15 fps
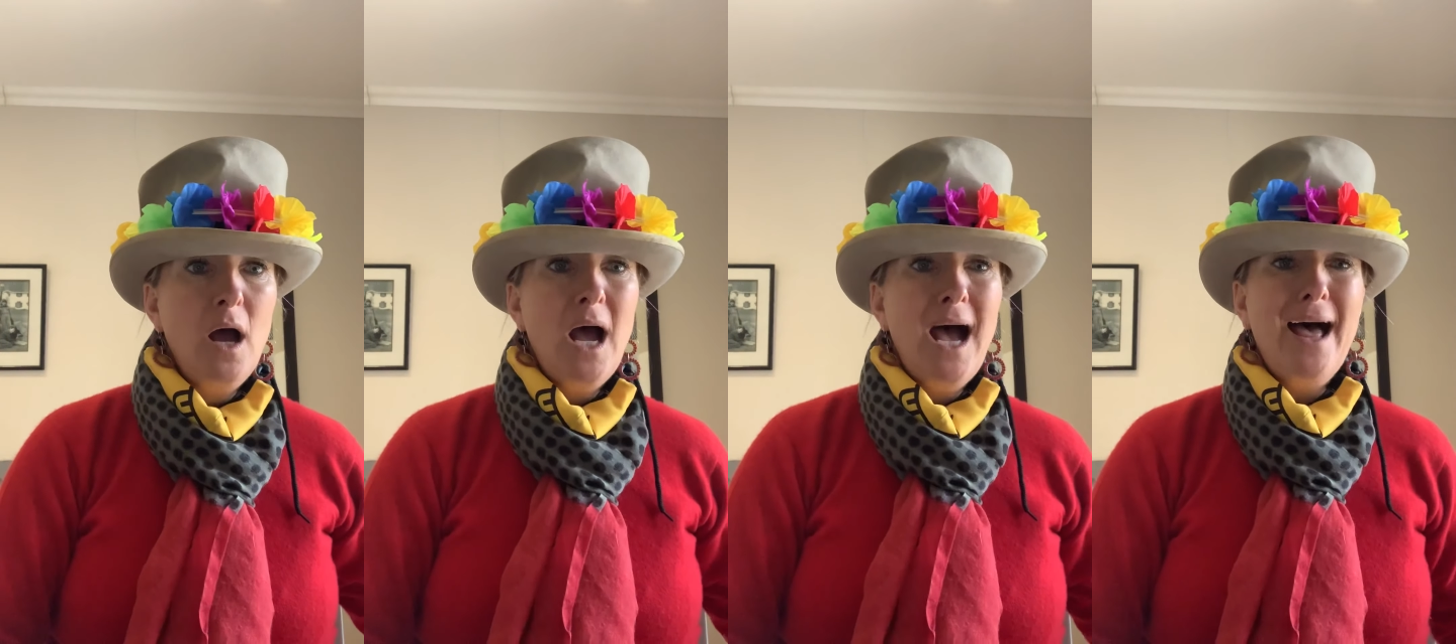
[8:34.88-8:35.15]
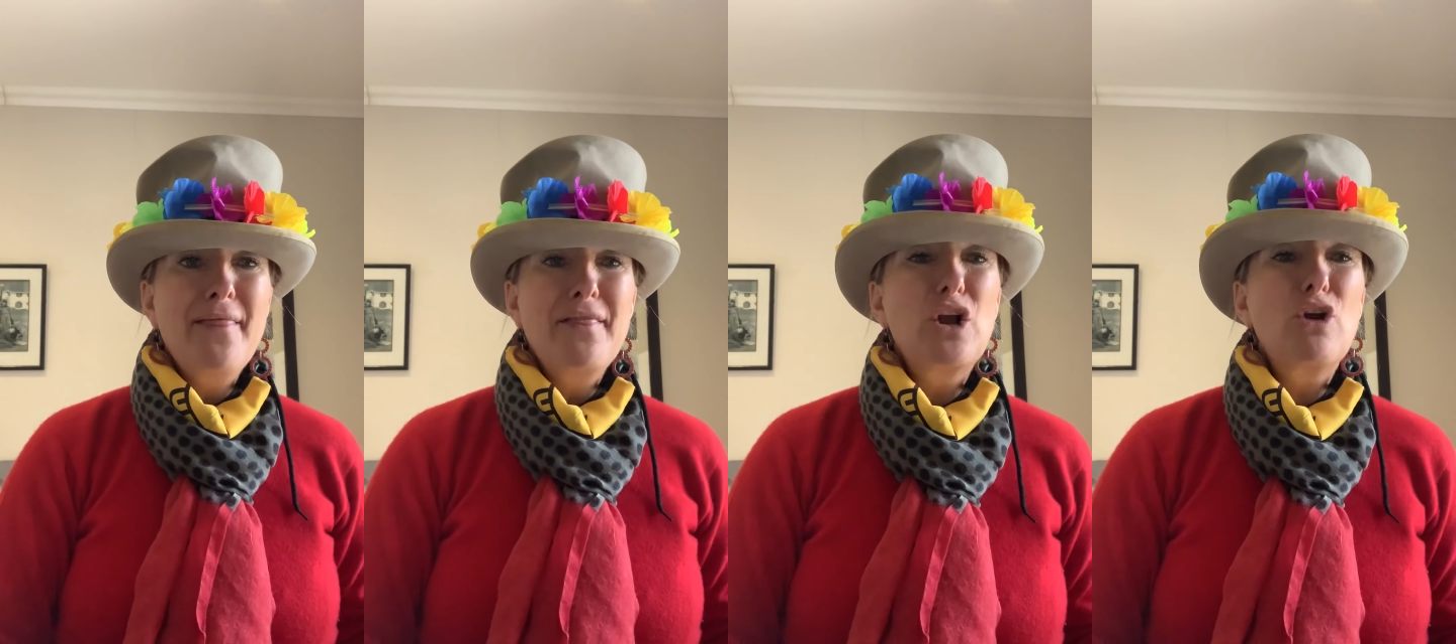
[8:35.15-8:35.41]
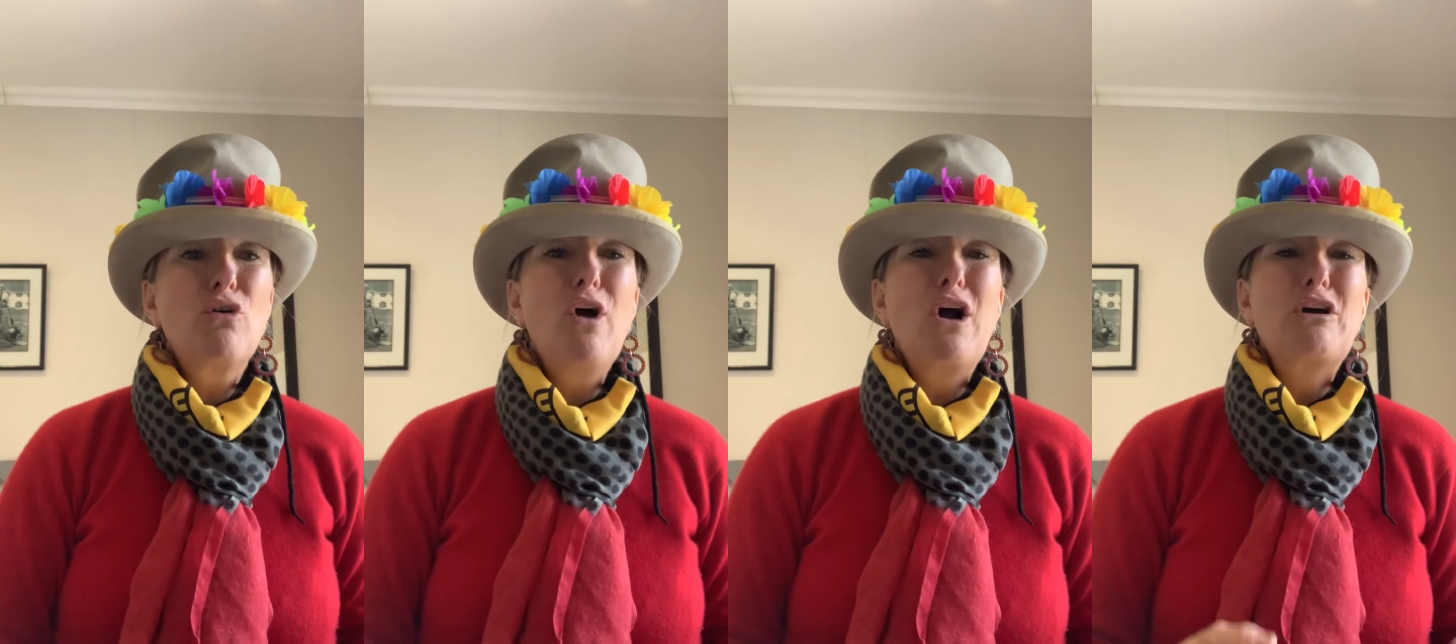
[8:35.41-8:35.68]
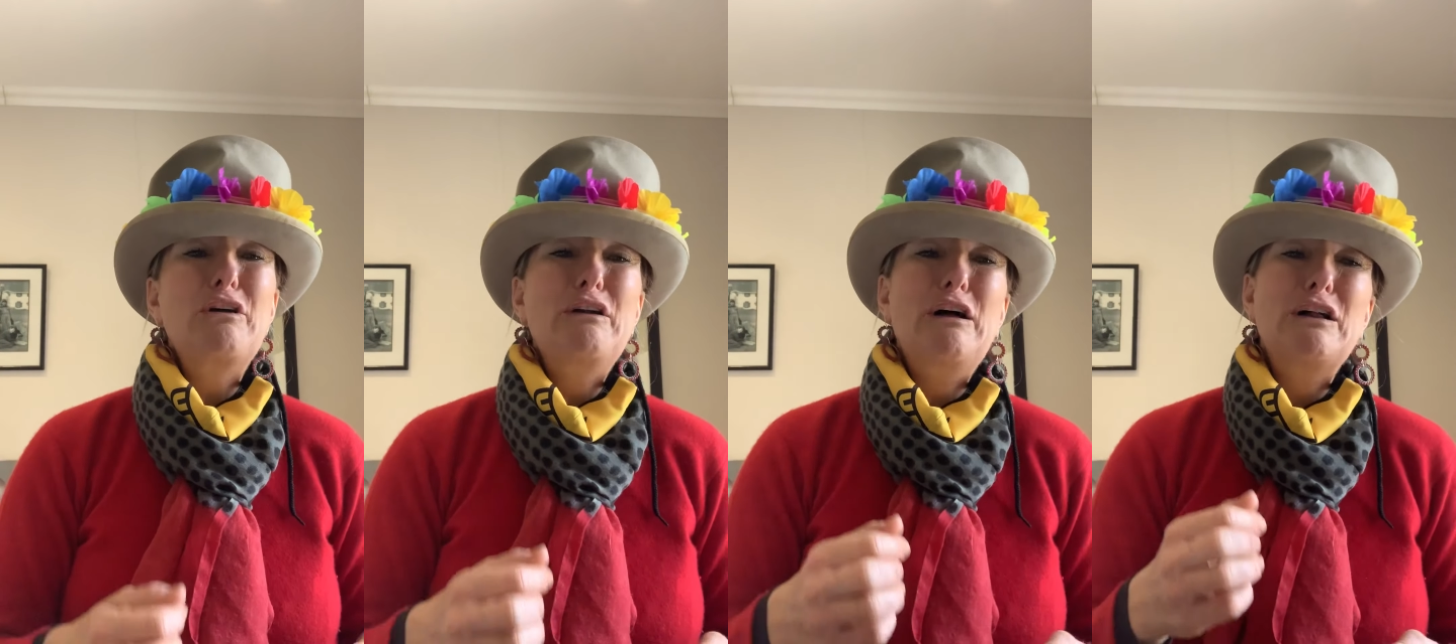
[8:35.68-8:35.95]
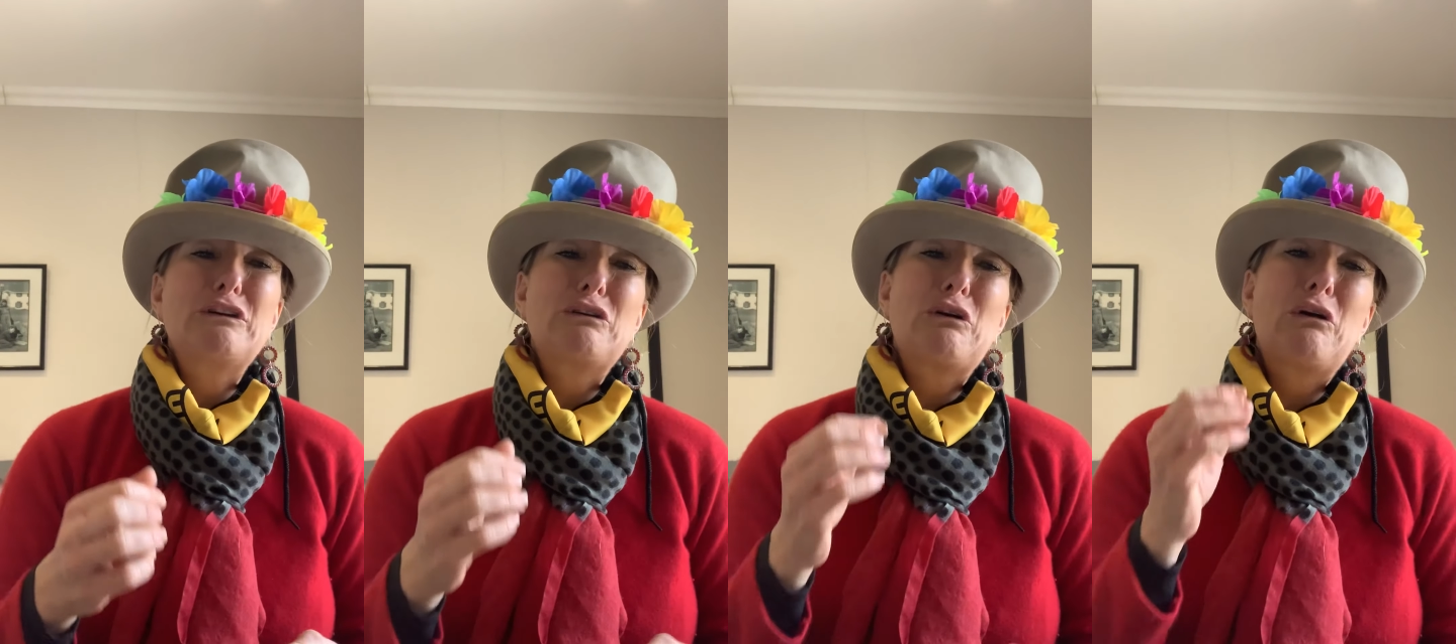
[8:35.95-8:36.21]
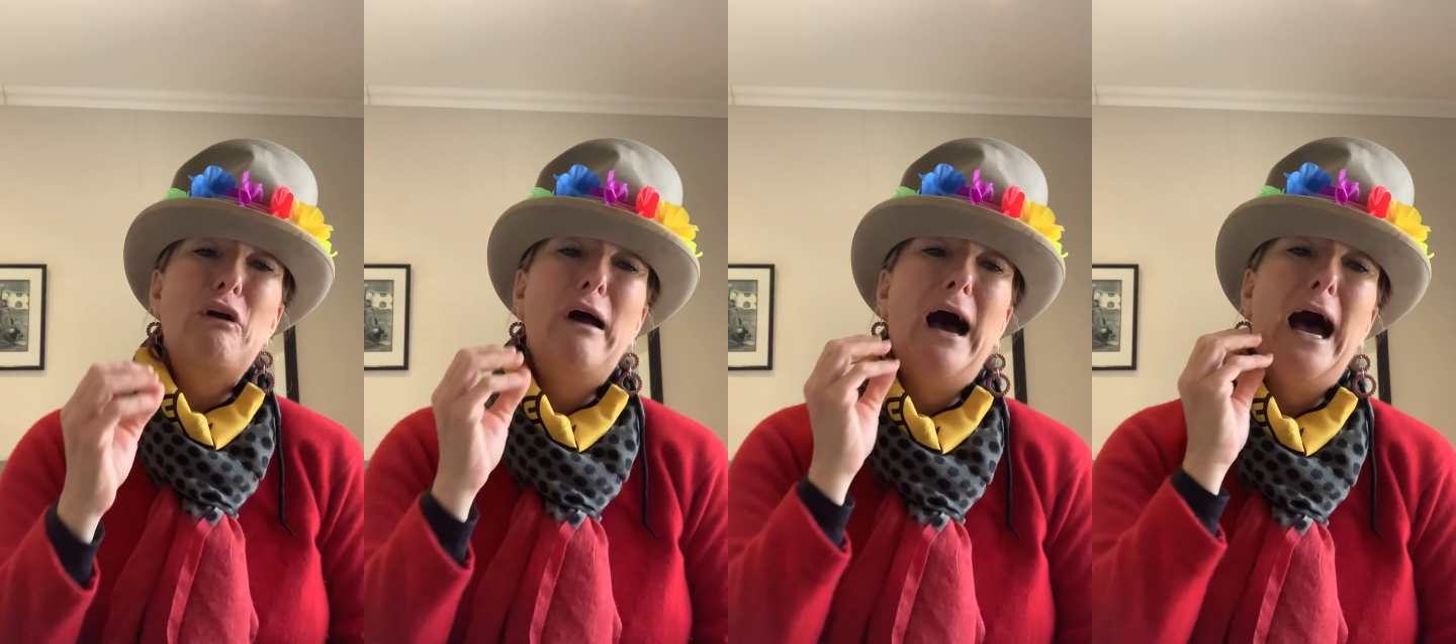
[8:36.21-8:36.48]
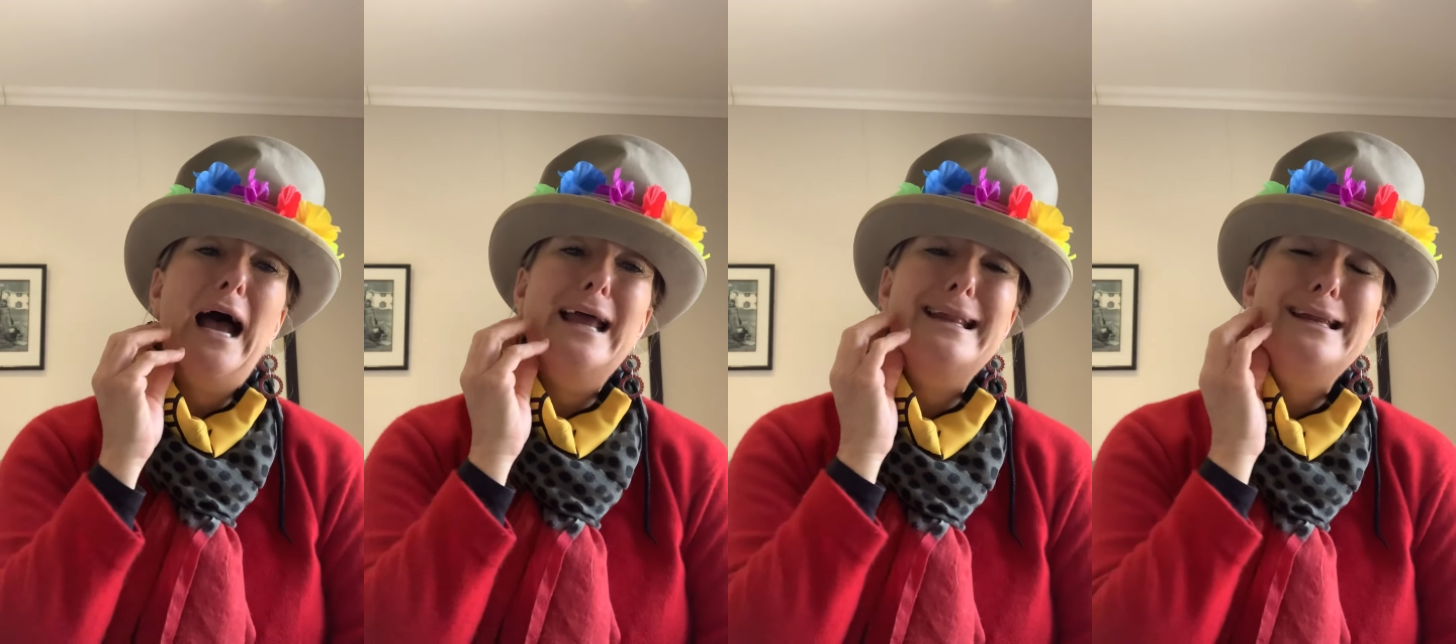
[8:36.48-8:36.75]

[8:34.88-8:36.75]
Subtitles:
And the crocodile cried,